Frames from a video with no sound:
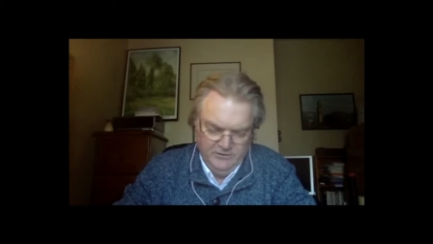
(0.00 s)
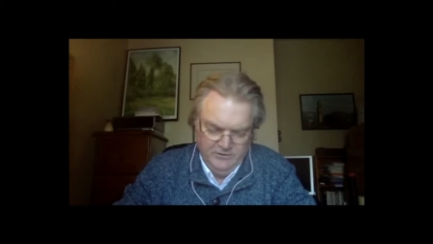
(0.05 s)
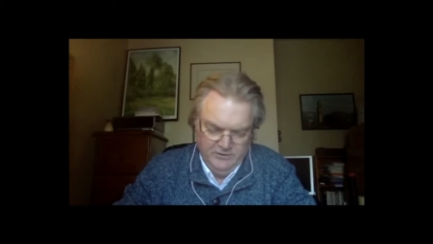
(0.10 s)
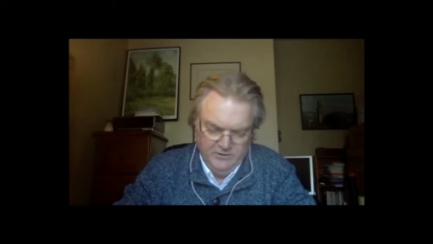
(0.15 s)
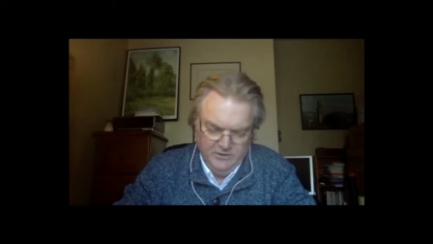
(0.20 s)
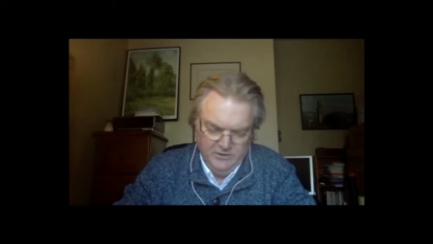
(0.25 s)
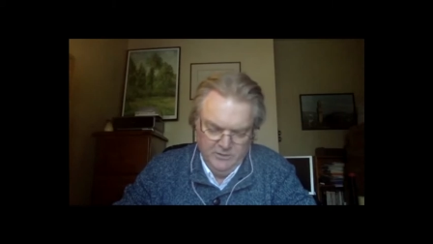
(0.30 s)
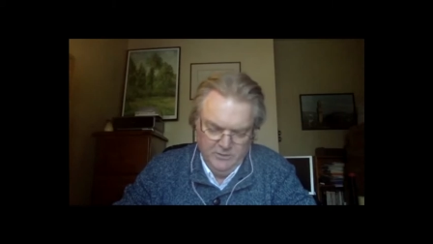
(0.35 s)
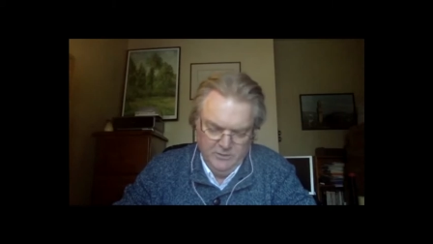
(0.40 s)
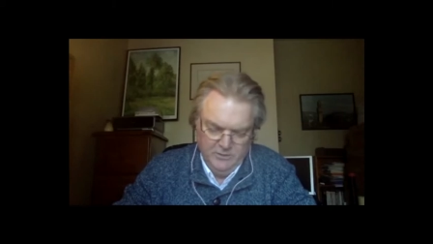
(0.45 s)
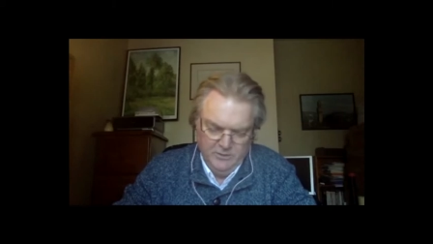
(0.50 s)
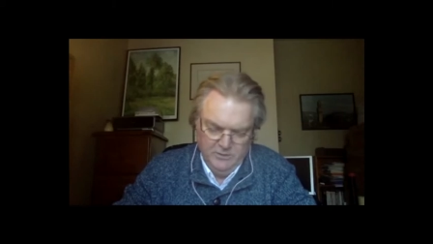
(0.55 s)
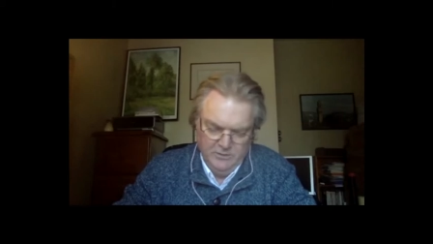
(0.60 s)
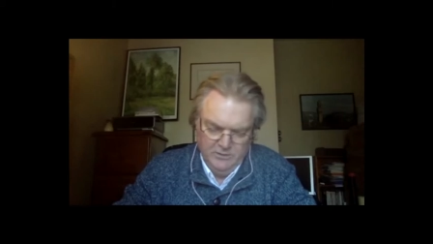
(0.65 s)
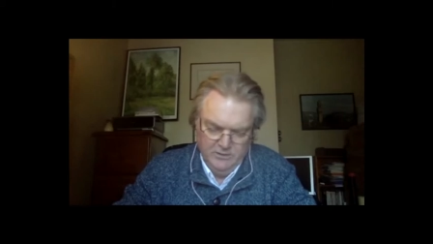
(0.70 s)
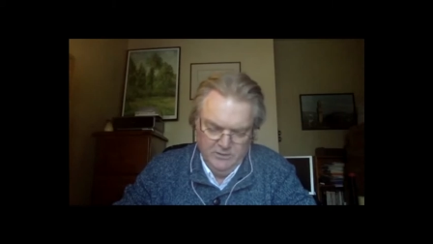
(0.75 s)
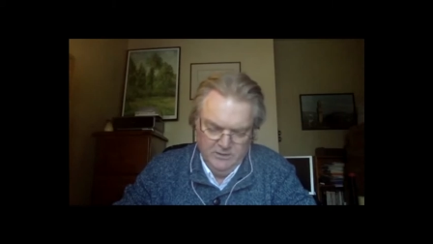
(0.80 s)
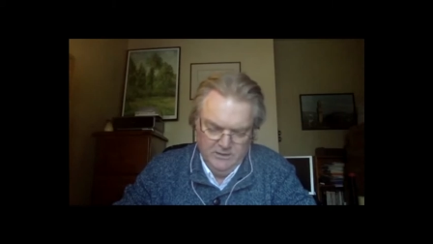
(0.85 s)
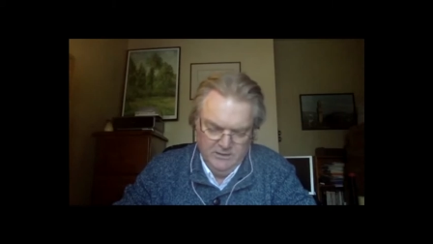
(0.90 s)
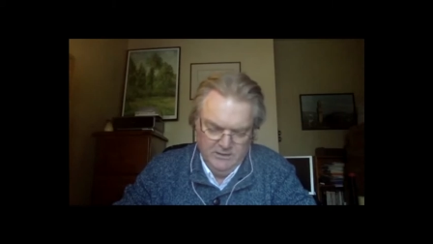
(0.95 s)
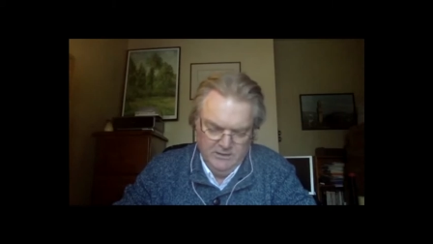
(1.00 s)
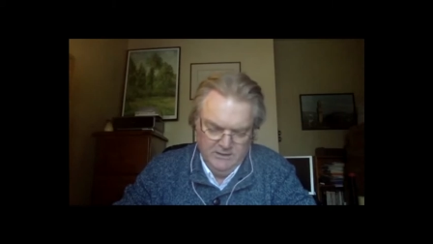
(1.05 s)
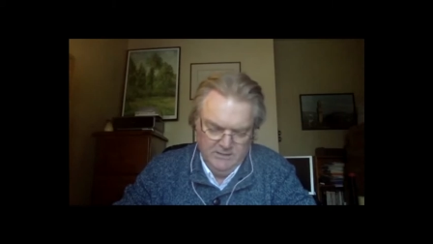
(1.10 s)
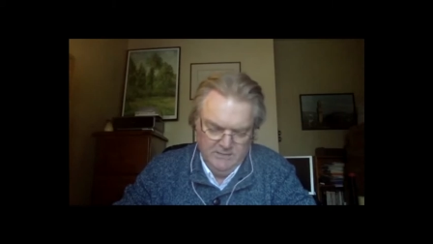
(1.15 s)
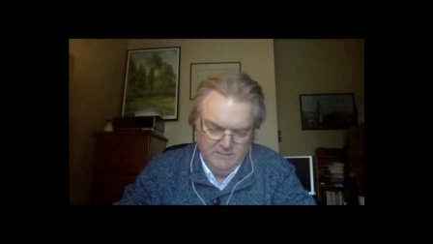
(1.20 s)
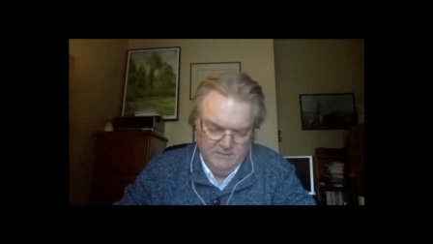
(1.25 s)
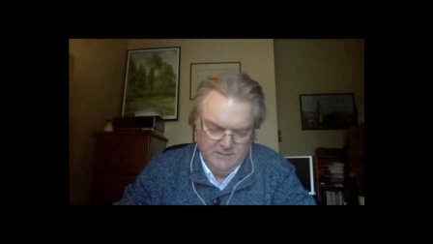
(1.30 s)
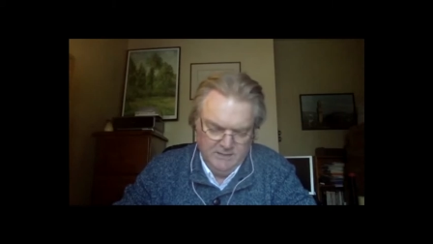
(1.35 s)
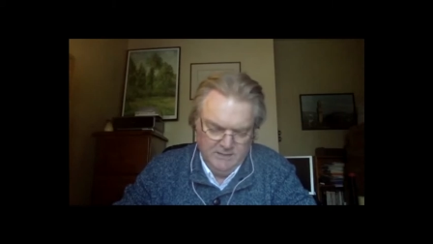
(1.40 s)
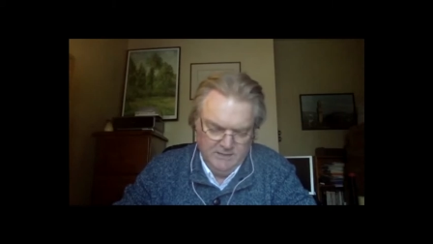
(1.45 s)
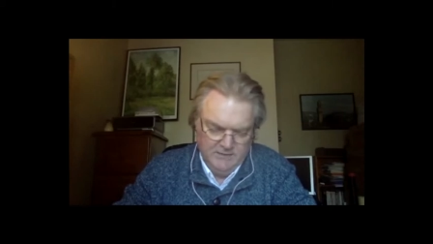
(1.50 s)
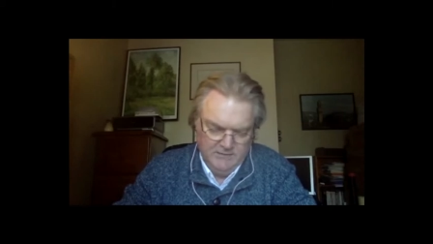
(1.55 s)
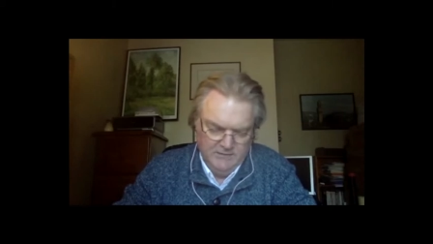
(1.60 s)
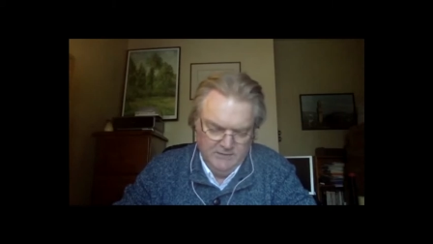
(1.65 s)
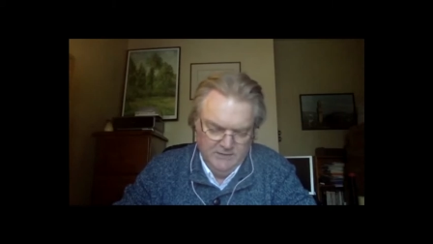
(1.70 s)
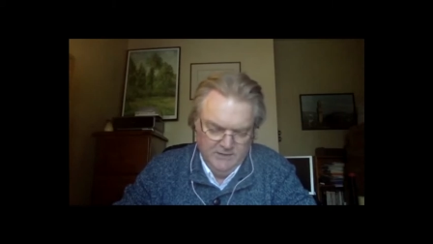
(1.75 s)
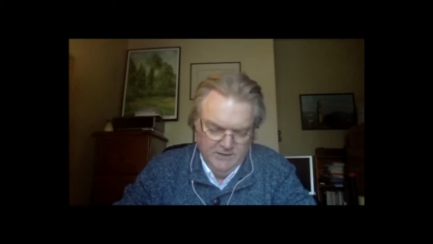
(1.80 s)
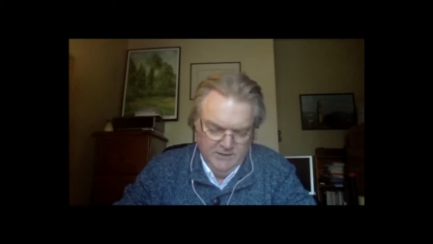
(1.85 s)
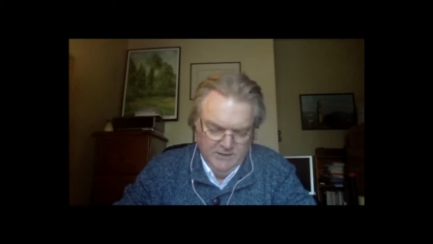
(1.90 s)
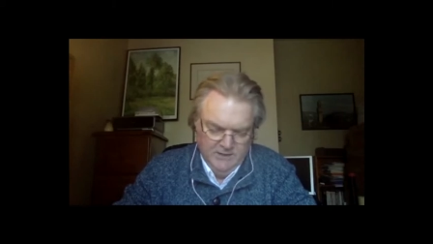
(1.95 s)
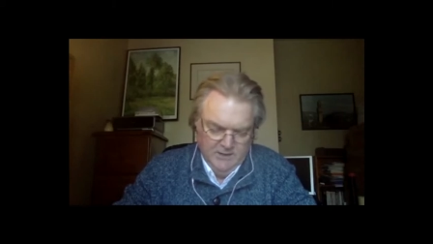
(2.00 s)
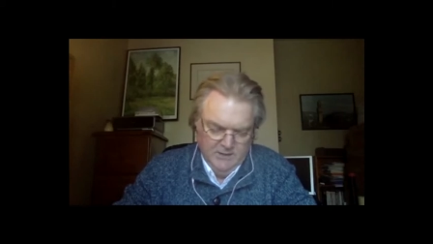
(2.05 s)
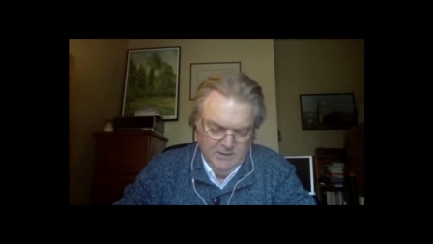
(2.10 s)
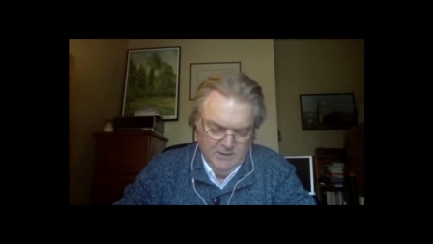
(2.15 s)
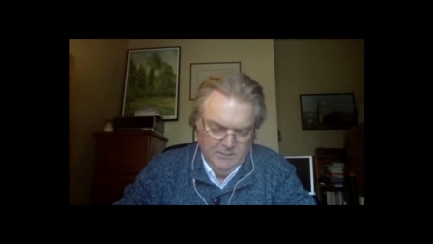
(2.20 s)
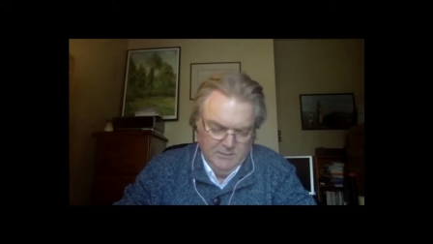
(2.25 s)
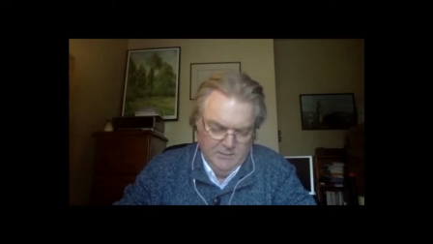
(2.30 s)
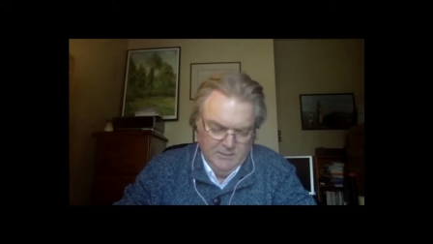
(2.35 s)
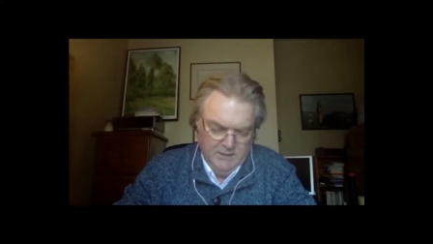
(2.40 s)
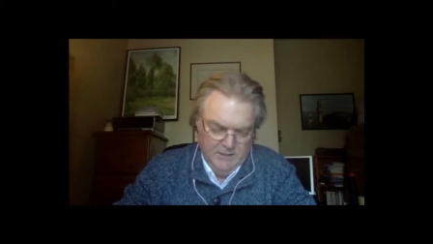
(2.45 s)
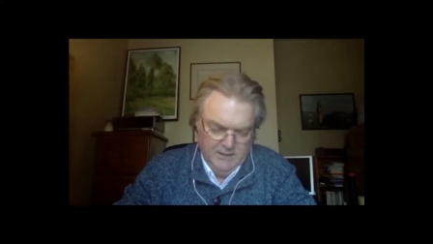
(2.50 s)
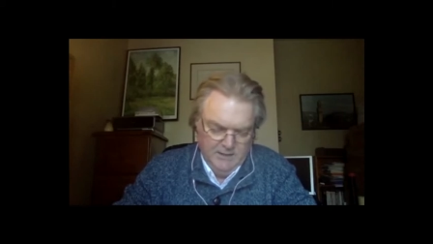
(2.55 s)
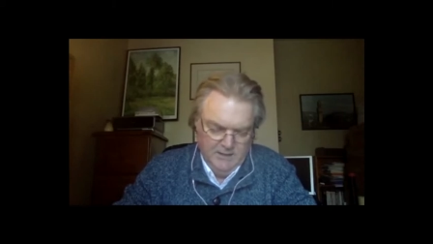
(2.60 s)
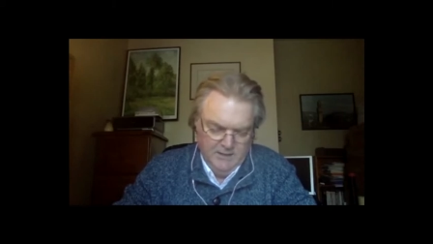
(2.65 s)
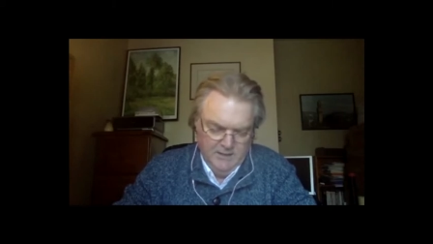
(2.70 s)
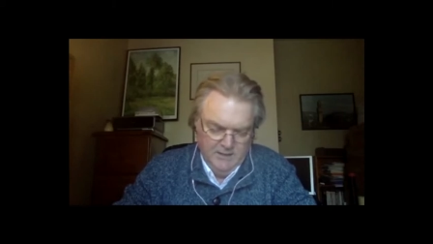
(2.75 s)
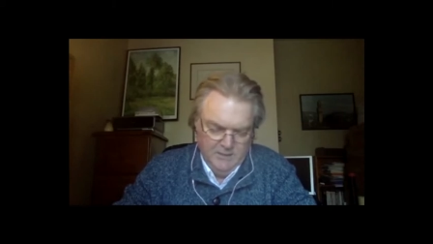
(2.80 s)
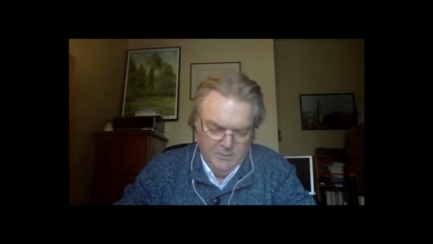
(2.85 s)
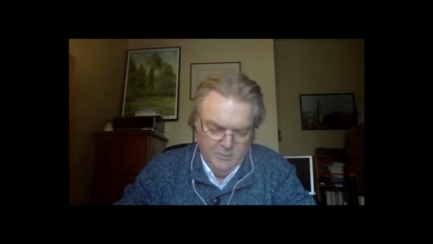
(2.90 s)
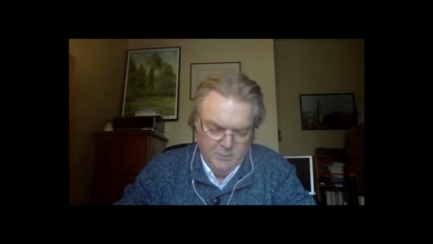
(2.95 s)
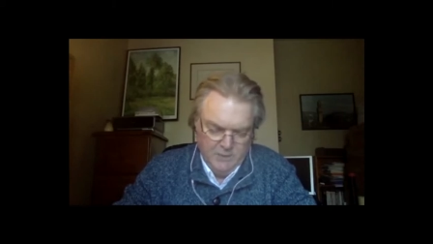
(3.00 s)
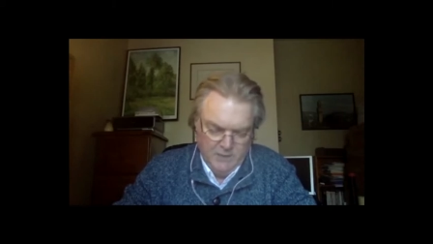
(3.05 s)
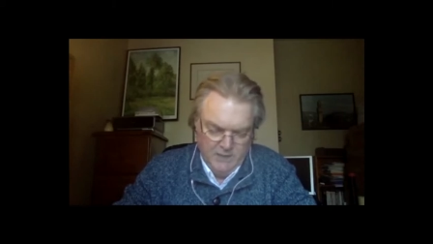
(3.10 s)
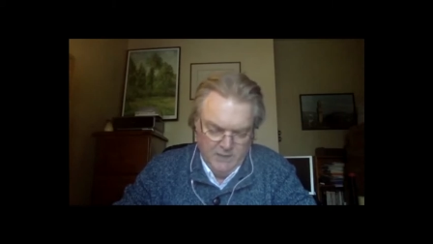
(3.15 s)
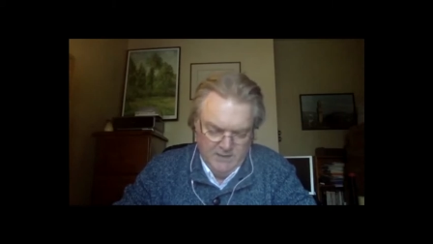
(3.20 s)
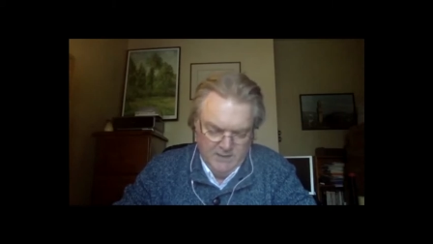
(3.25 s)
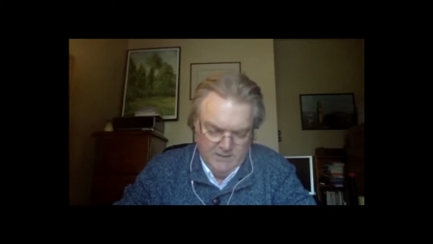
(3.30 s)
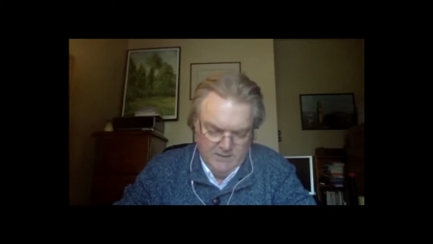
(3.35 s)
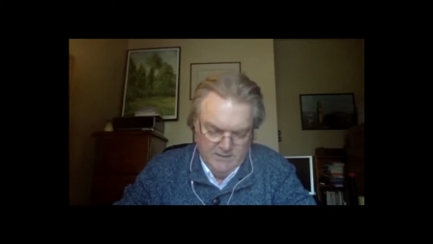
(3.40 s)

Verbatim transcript: on communal collective rights. And by that, the right